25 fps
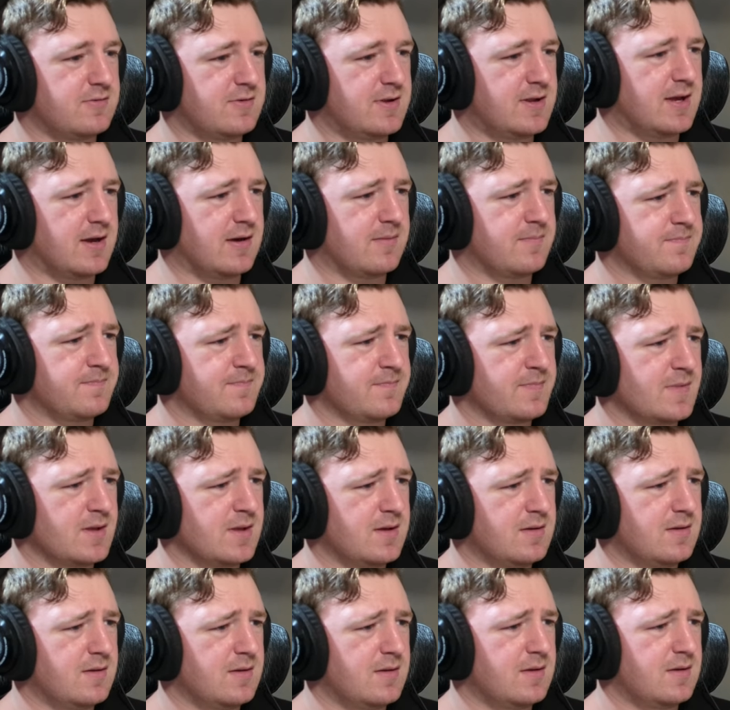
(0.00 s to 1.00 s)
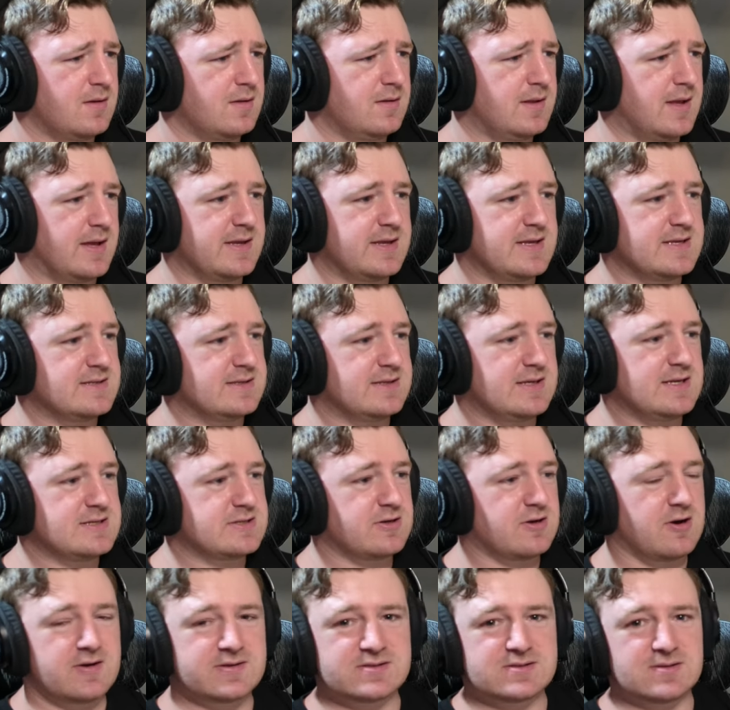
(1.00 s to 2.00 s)
Yeah, yeah. He he's
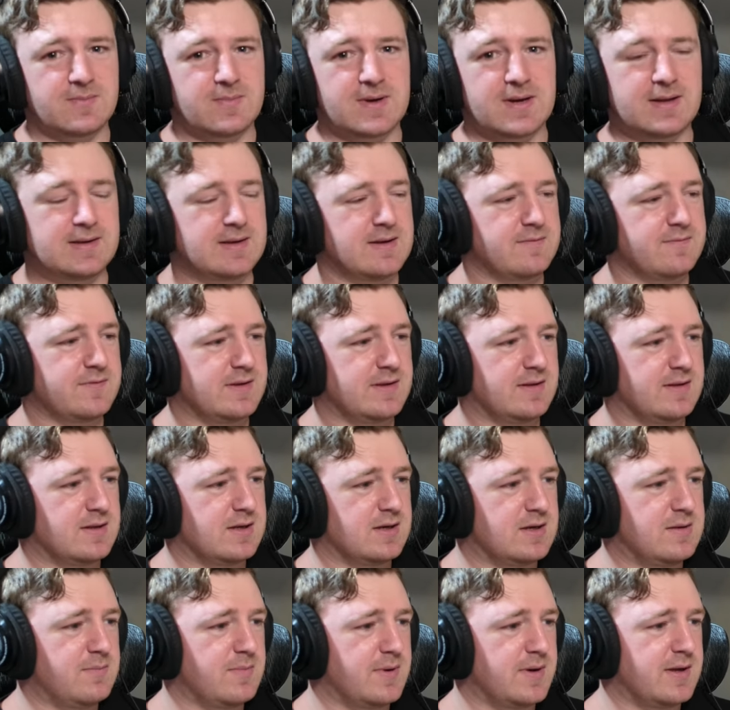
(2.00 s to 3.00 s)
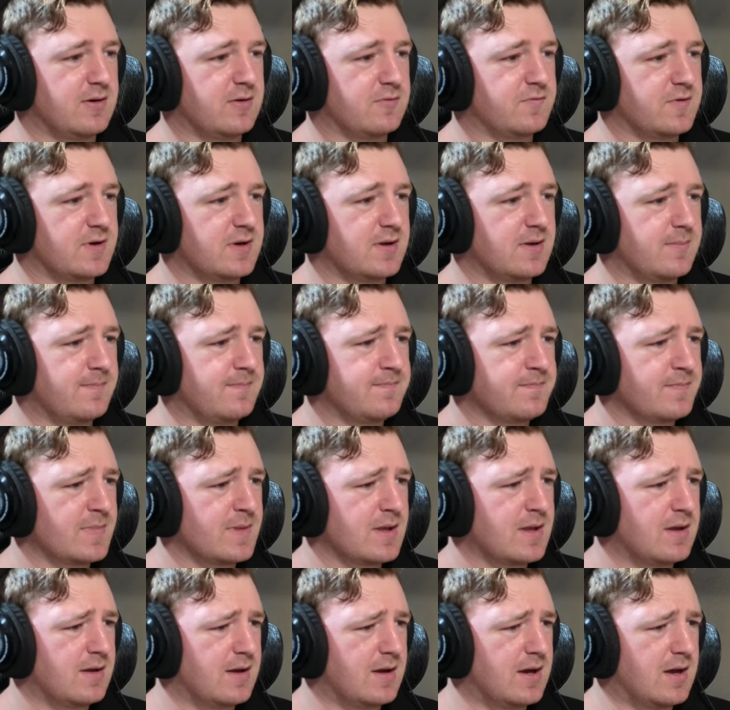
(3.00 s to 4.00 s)
awesome. I definitely think you might out for him.
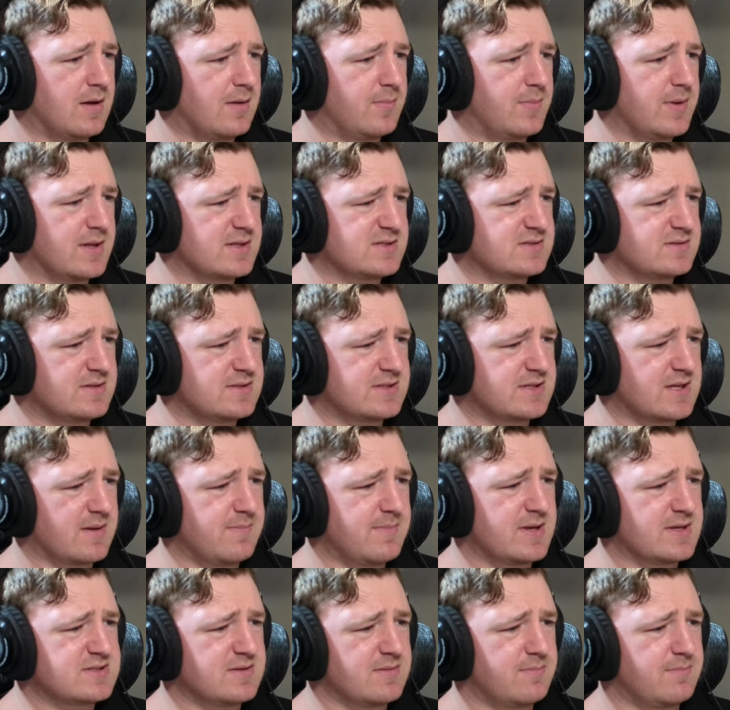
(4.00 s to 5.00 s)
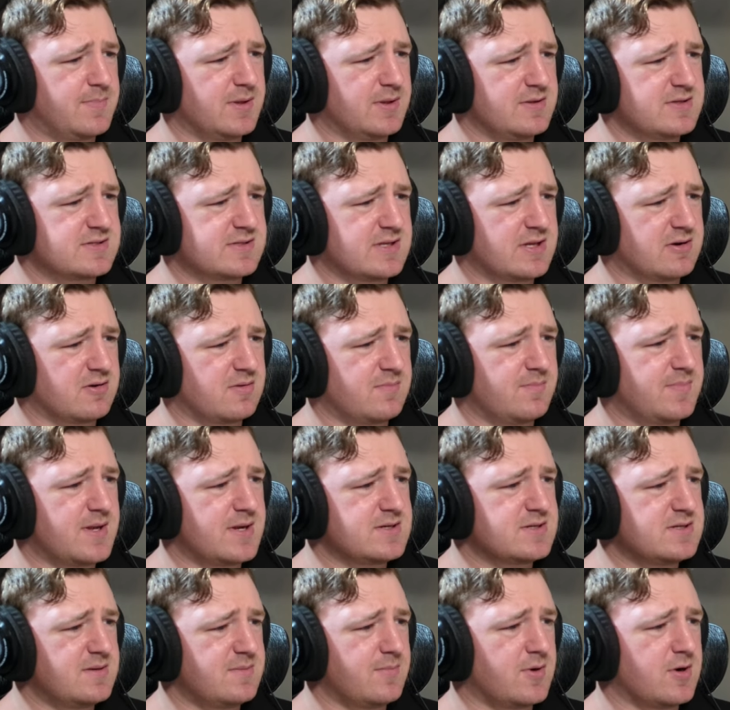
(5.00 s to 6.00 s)
Uh, but he's, he's, like a mix of Billy Slater and
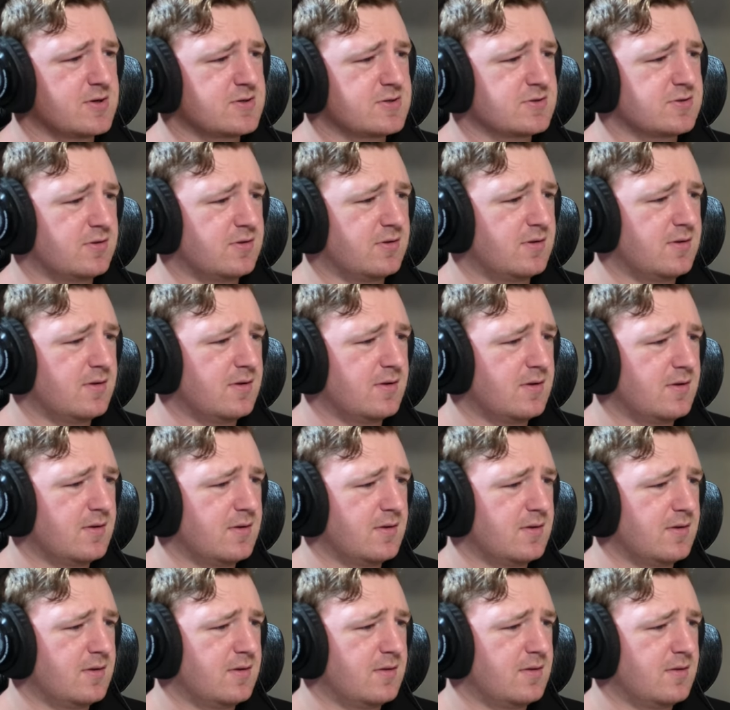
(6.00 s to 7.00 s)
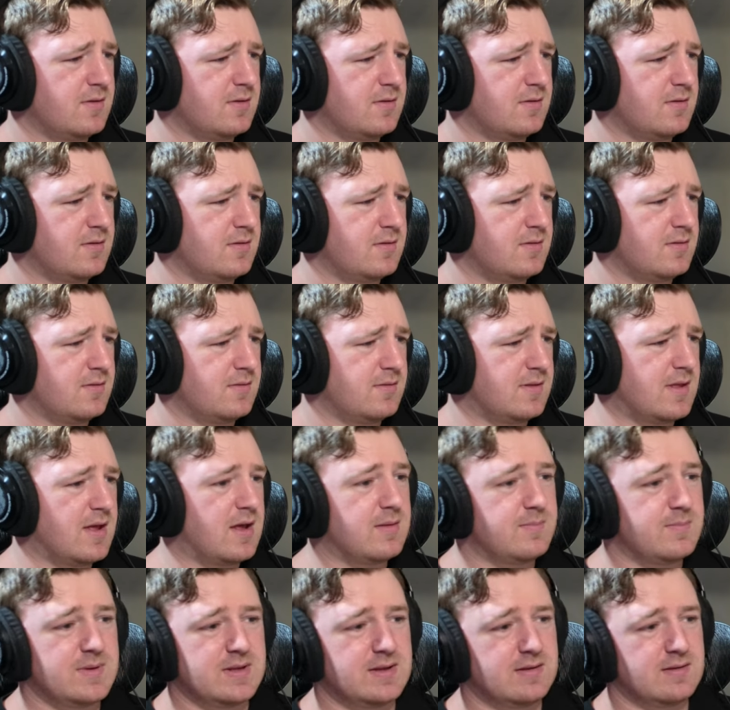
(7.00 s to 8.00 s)
Benji Marshall.
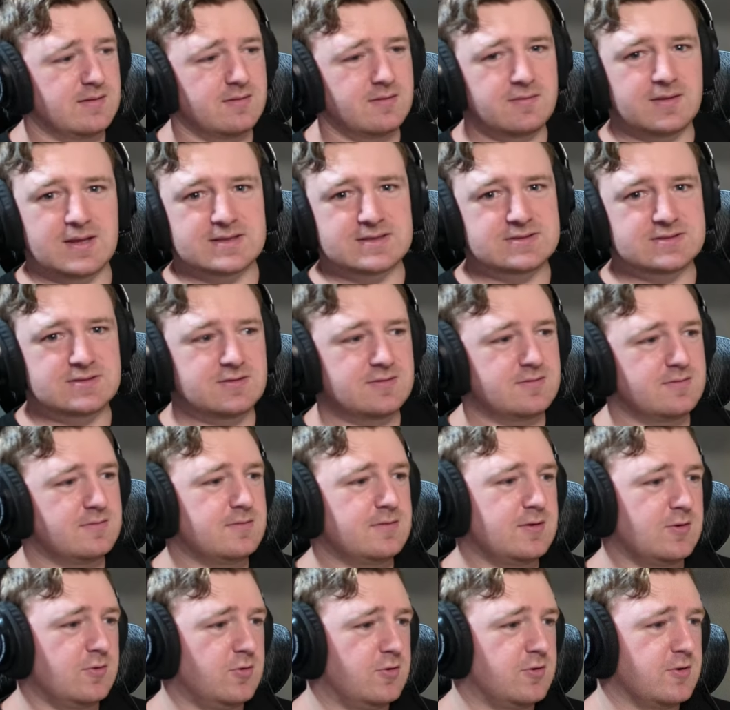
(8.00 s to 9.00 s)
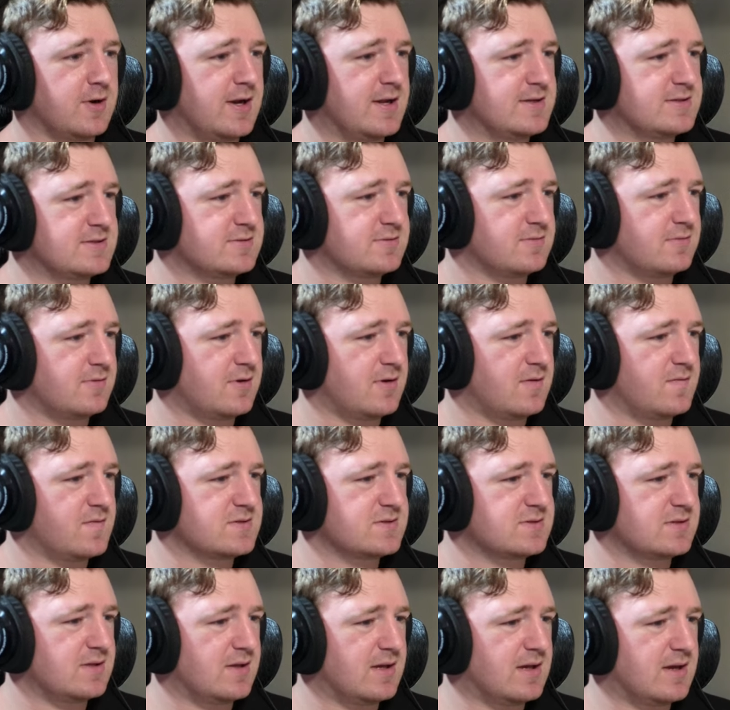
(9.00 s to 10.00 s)
That'd be that's two greats, obviously.